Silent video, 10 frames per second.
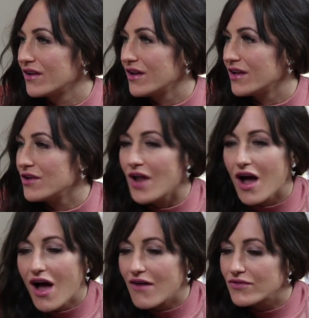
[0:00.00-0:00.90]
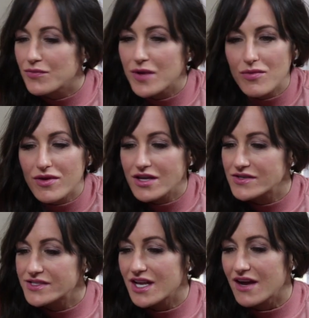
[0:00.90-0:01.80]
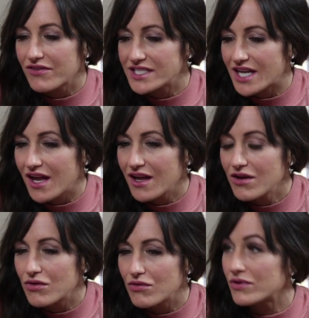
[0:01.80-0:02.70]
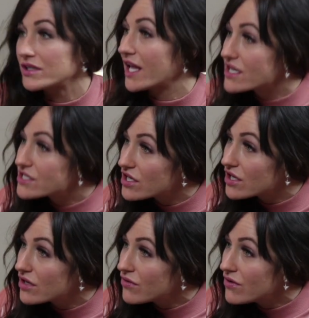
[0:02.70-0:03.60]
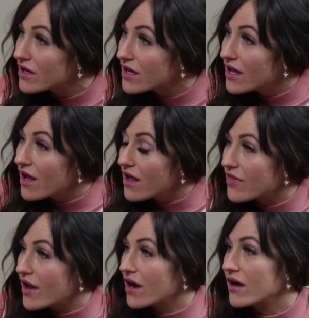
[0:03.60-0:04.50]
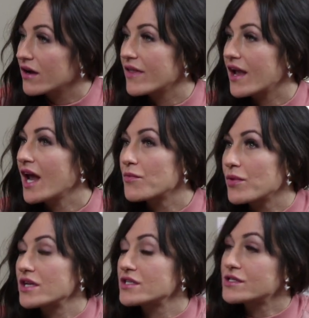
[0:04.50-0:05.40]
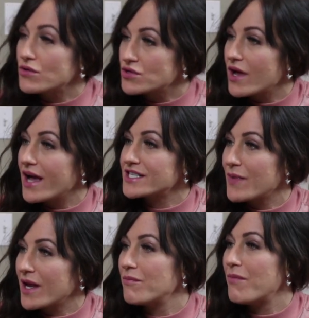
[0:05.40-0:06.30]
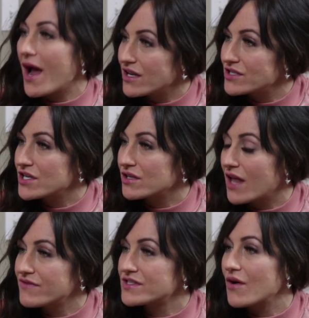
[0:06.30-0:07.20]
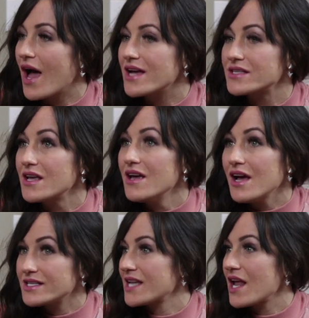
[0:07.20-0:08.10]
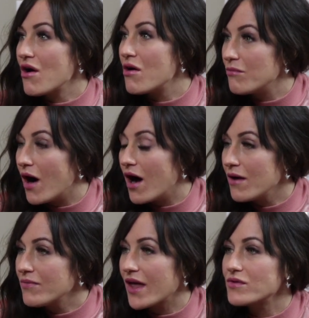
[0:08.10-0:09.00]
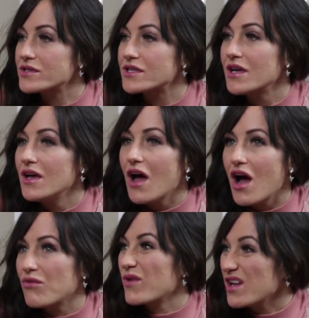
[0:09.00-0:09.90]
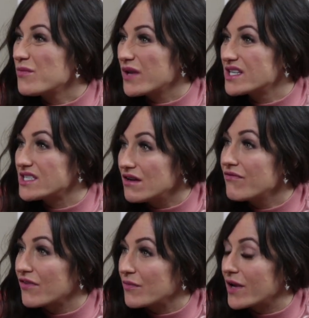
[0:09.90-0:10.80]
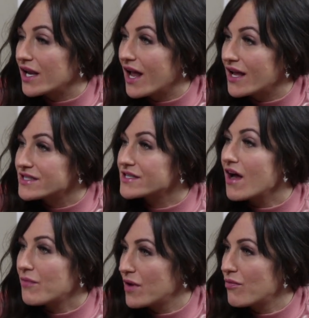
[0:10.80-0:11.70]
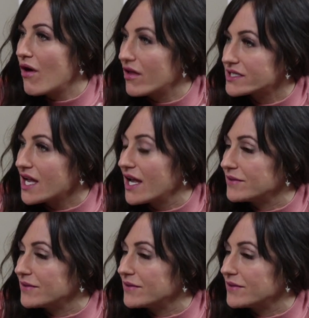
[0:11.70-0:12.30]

You now have new people that you see every day who relate to you. They kind of bring a social aspect back into your life. So as a stay-at-home mom, that was a real big deal for me, and I saw people all the time.